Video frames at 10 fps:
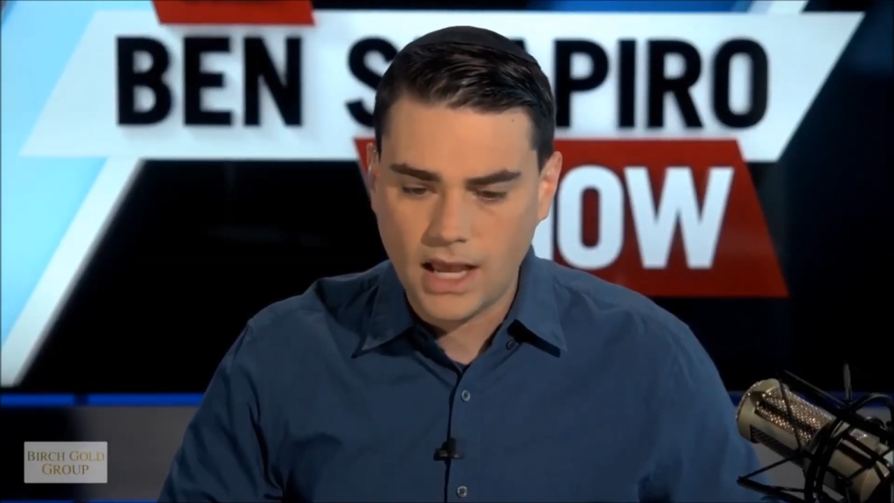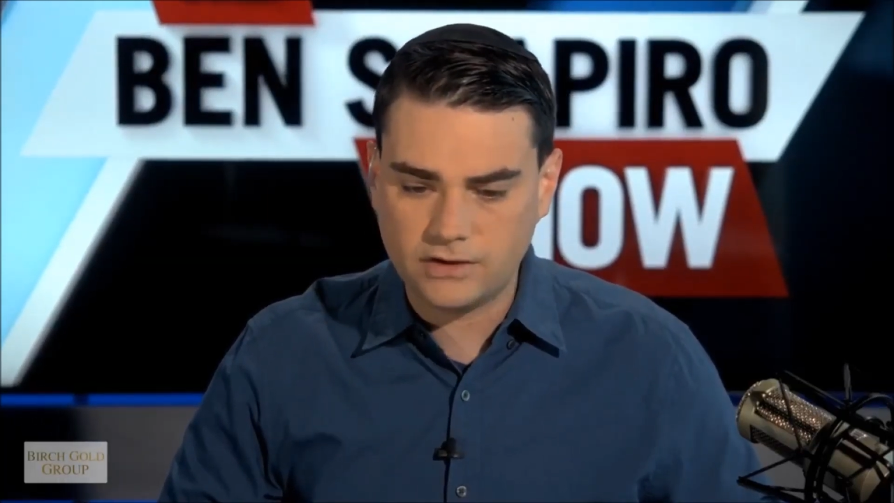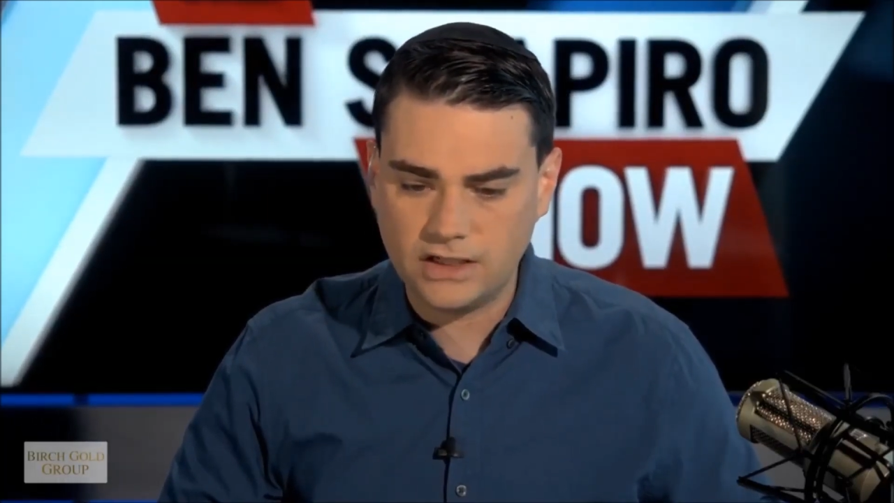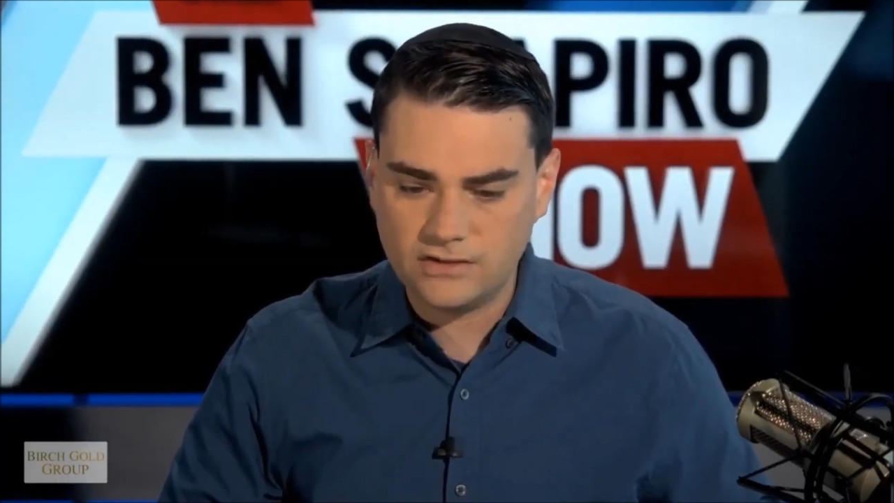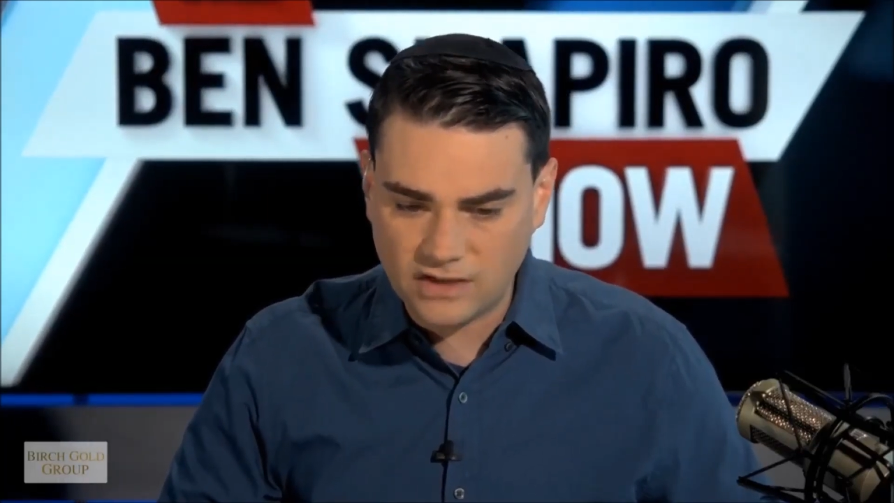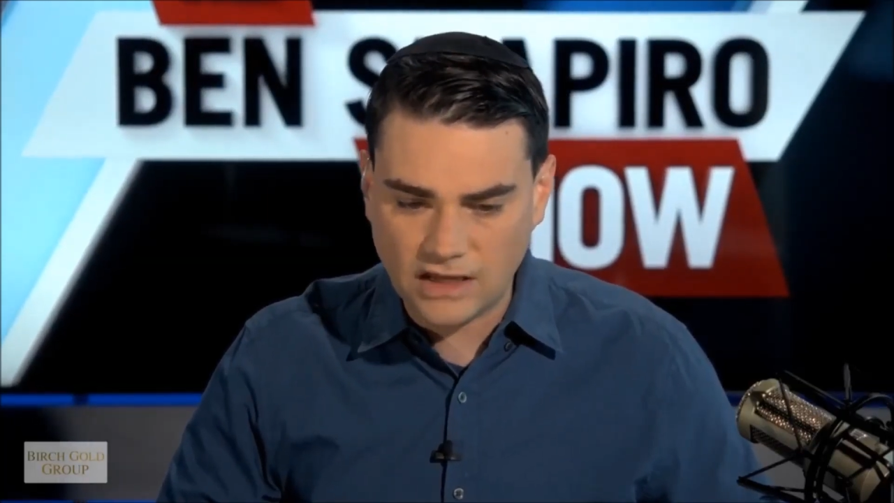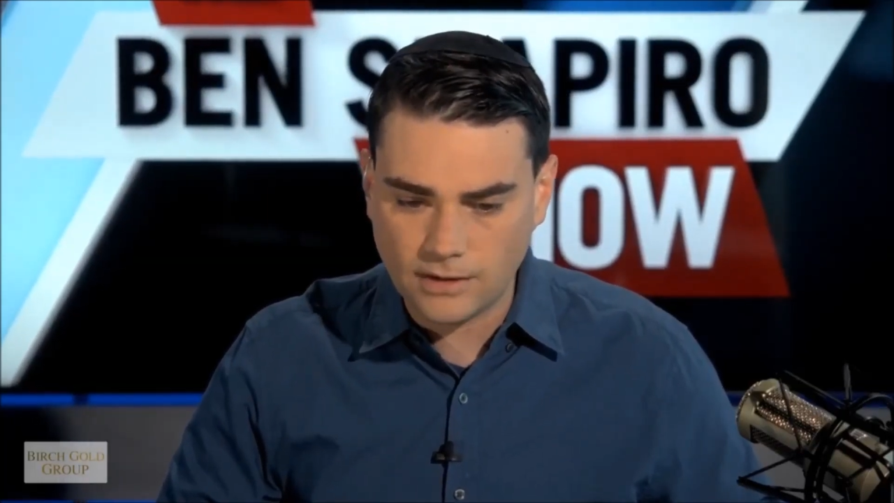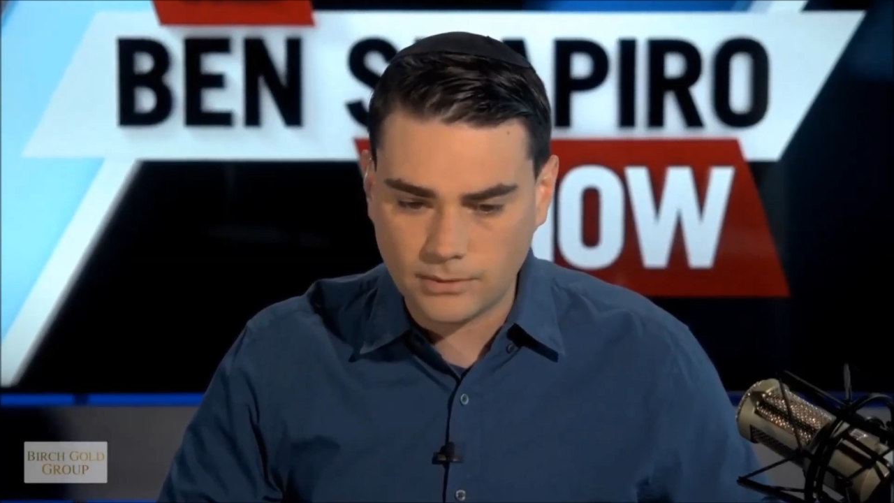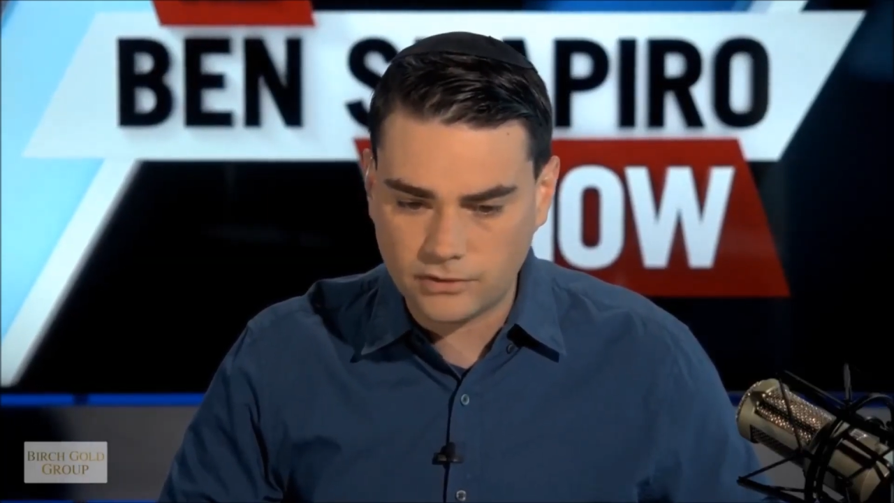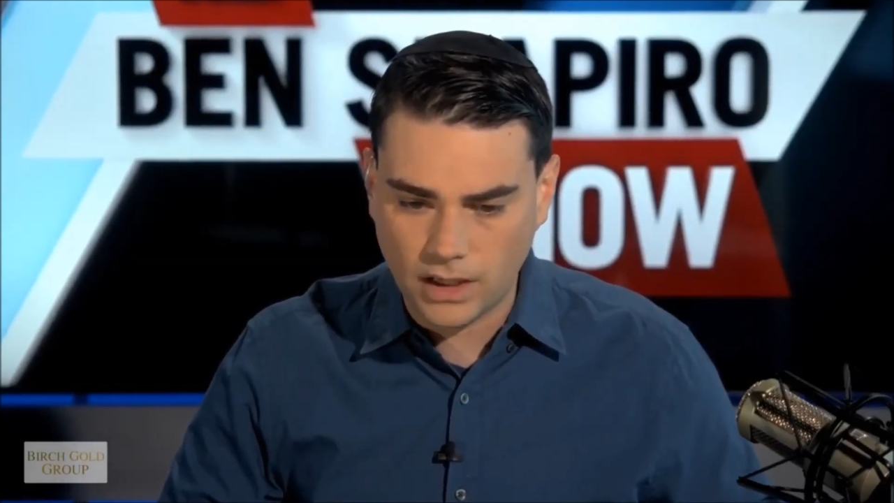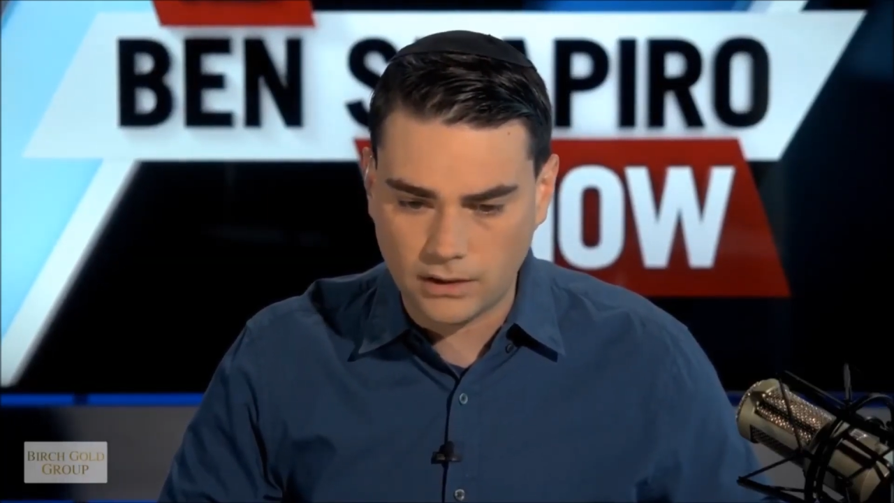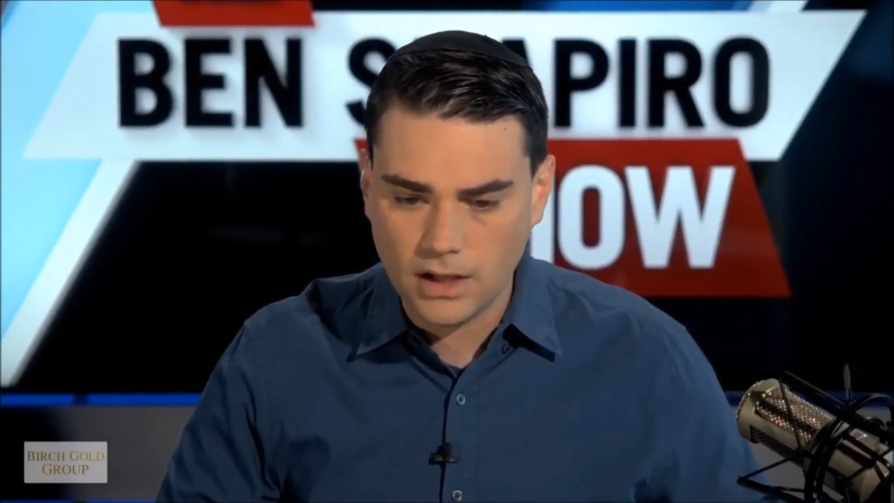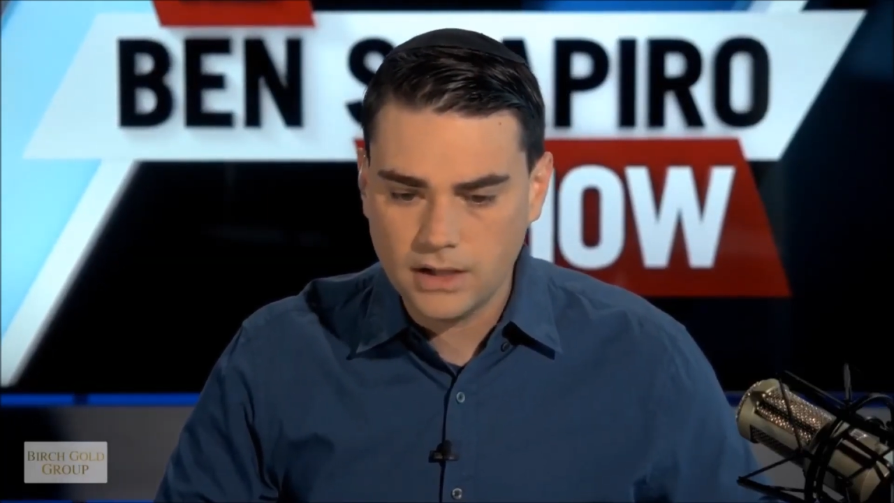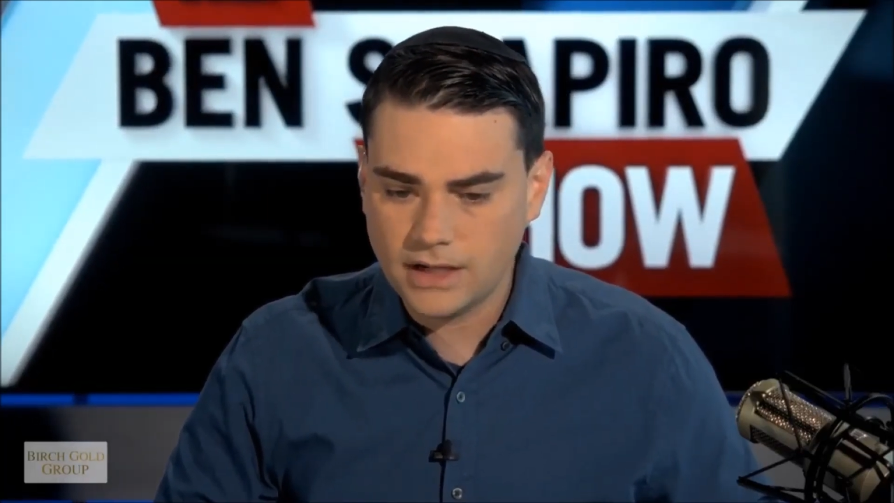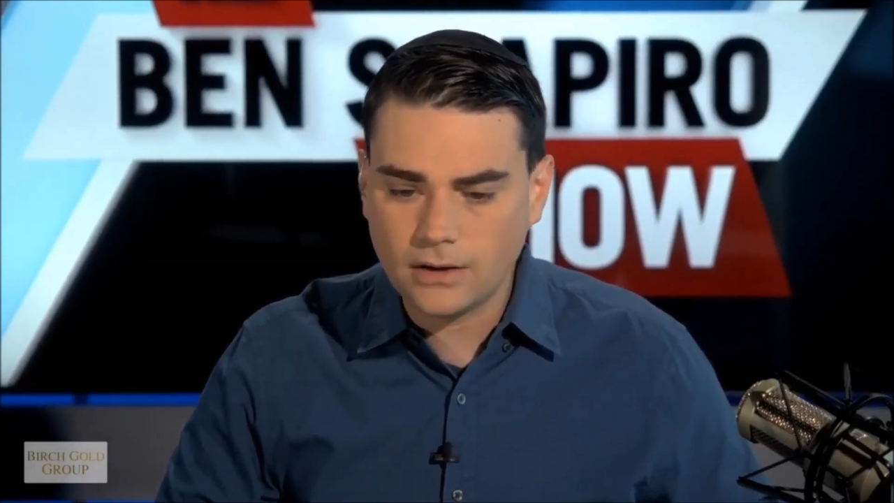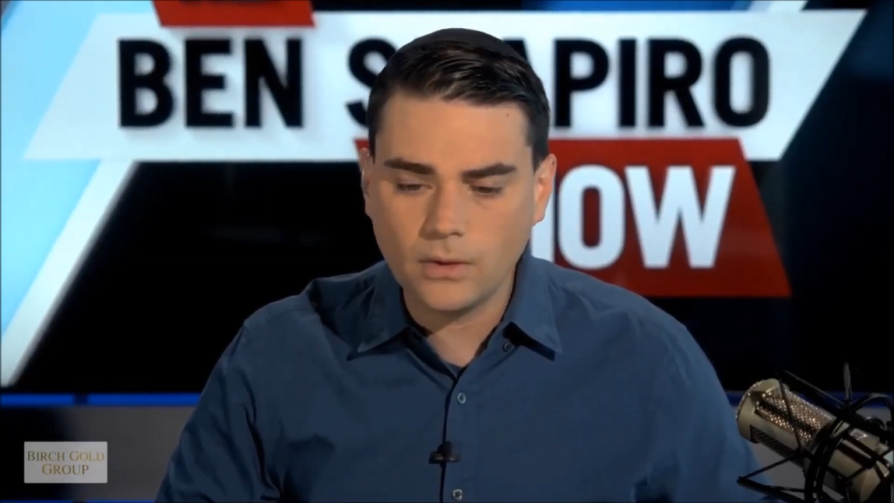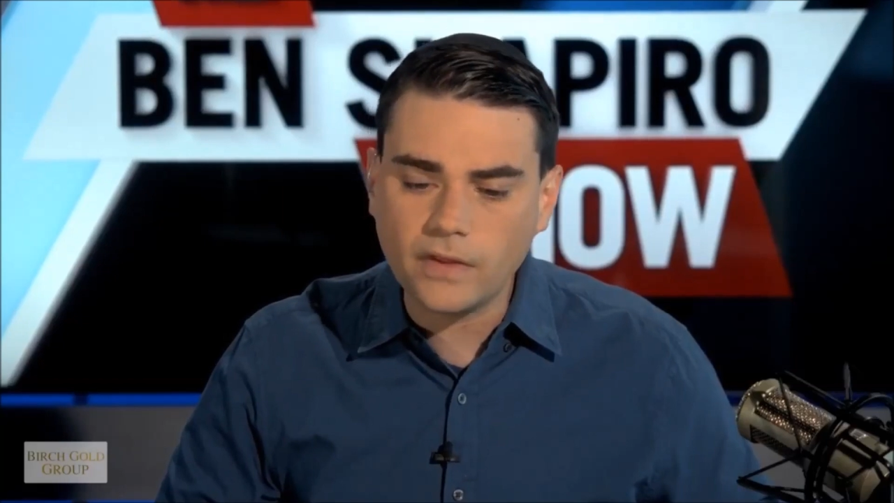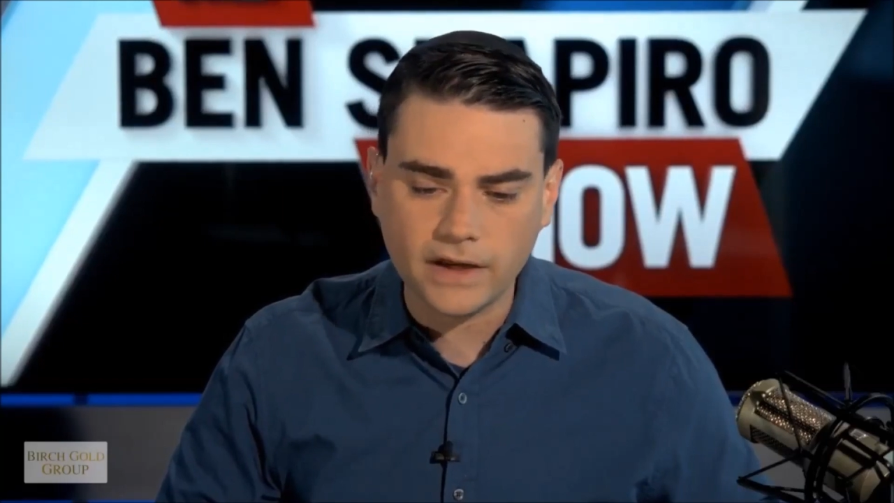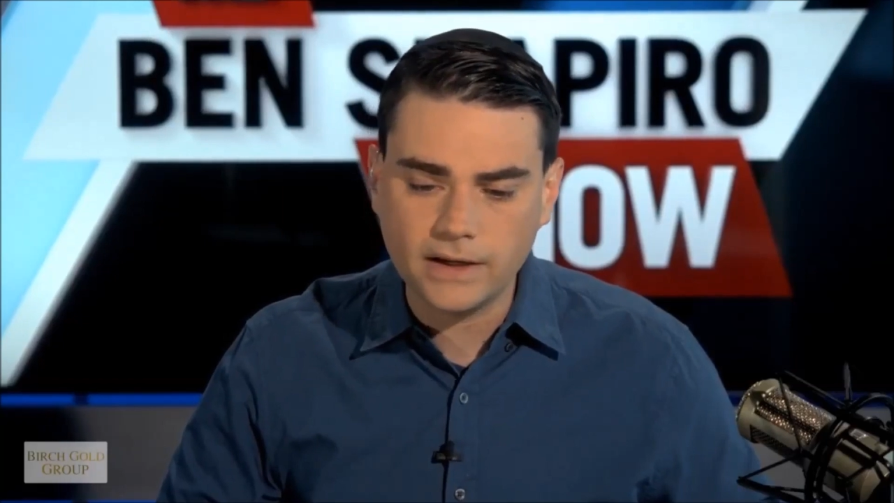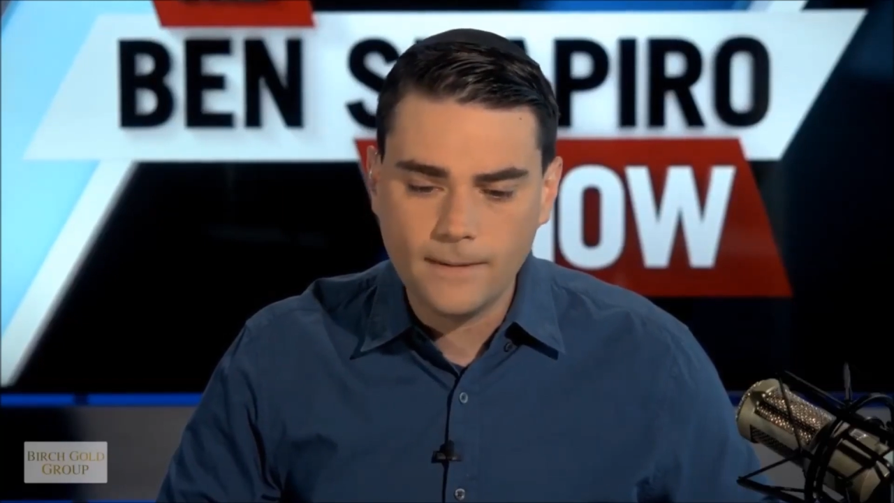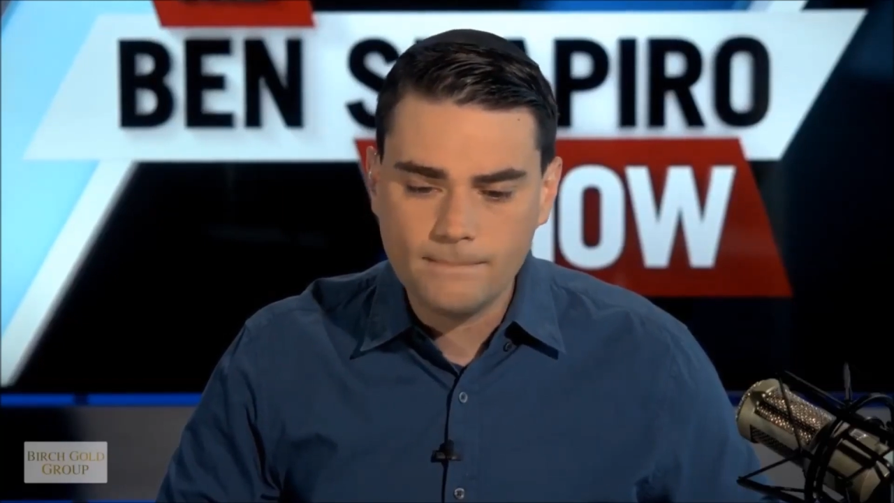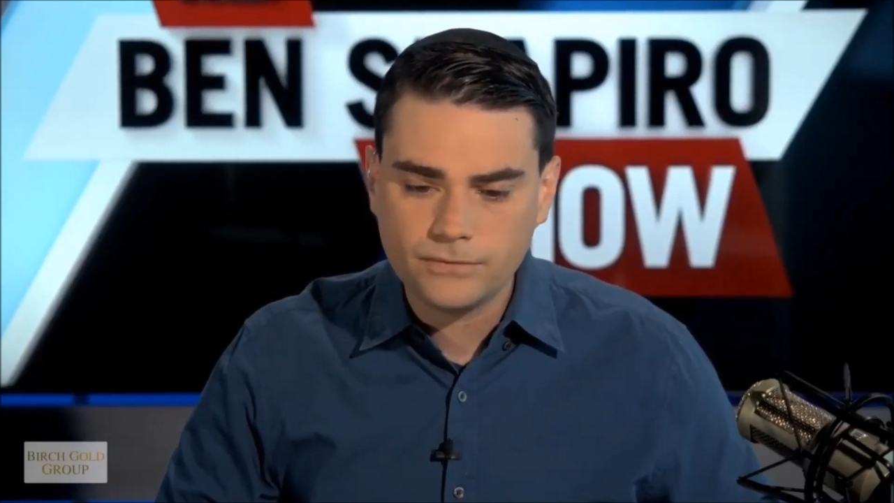has an insane double standard. Not only